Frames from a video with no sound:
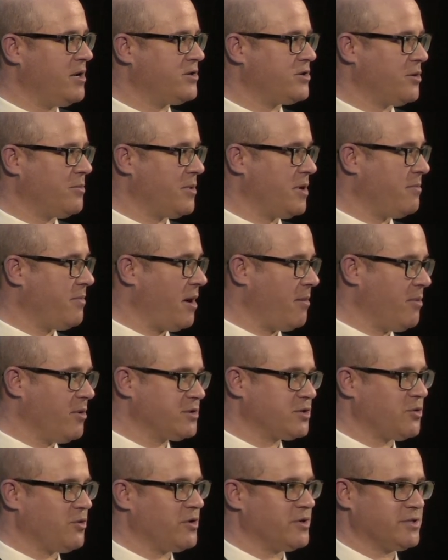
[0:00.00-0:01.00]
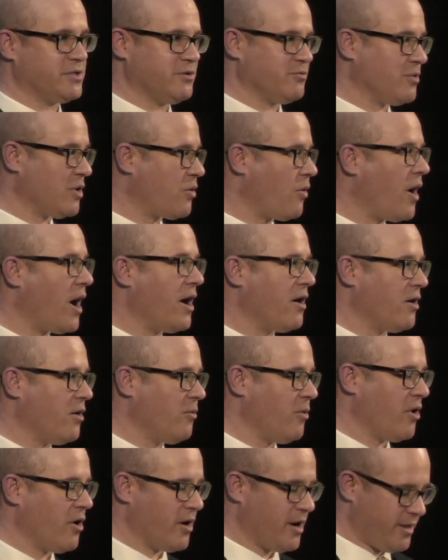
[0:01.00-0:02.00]
been interpreted by most courts to require
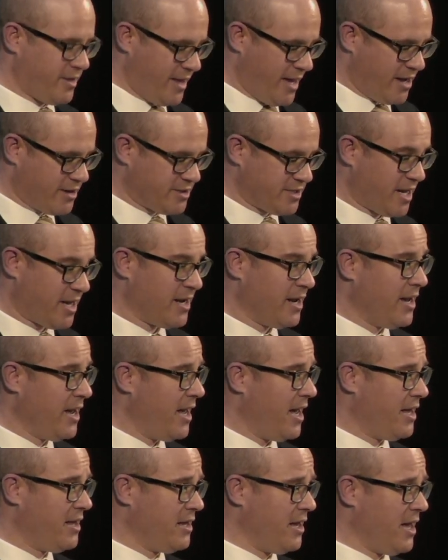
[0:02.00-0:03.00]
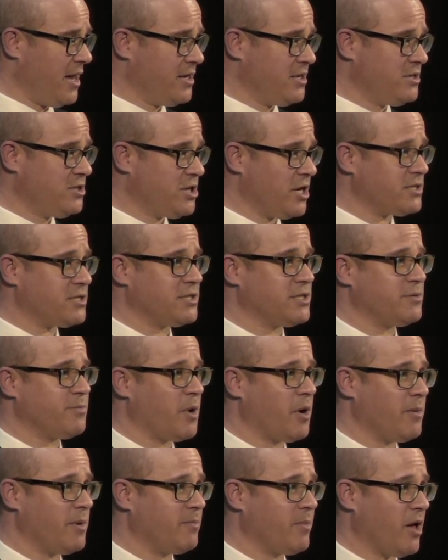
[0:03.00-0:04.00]
a warrant at the outset. And Justice
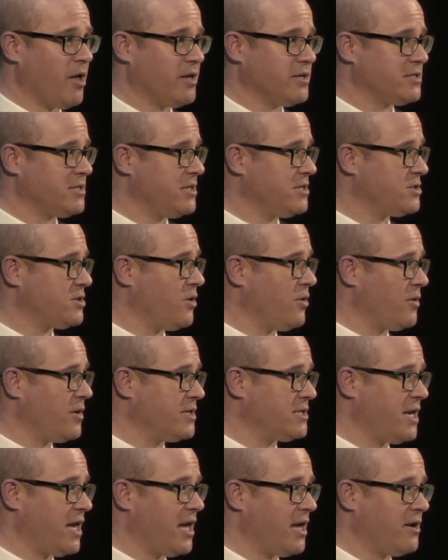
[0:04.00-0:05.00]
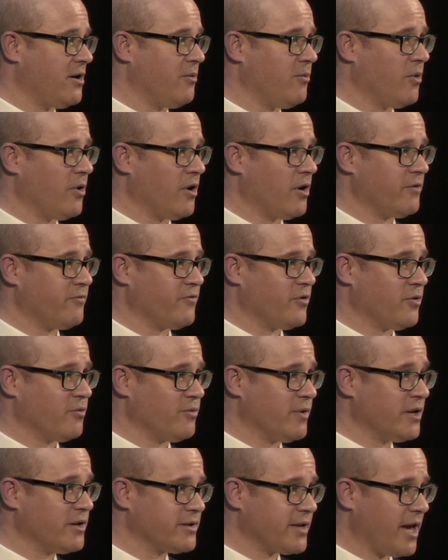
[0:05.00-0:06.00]
Department policy is to always get a warrant for
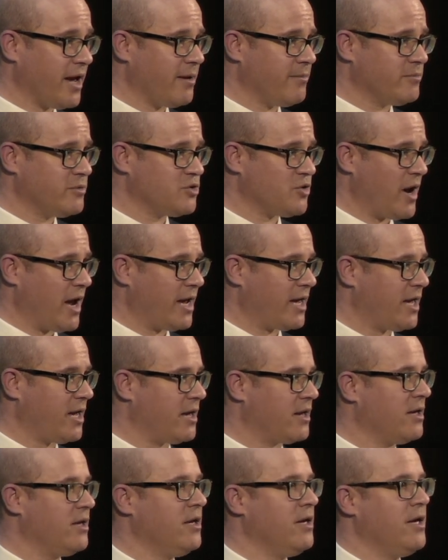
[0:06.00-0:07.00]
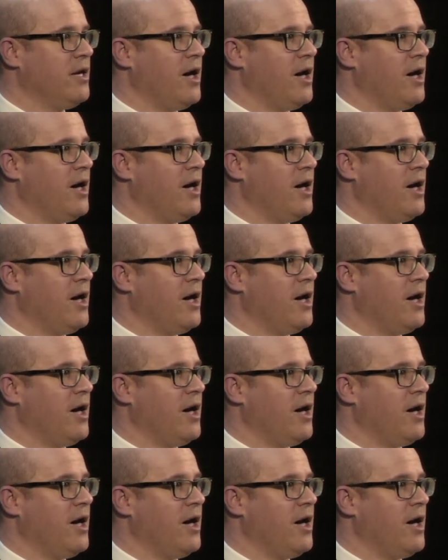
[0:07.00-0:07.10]
real-time tracking.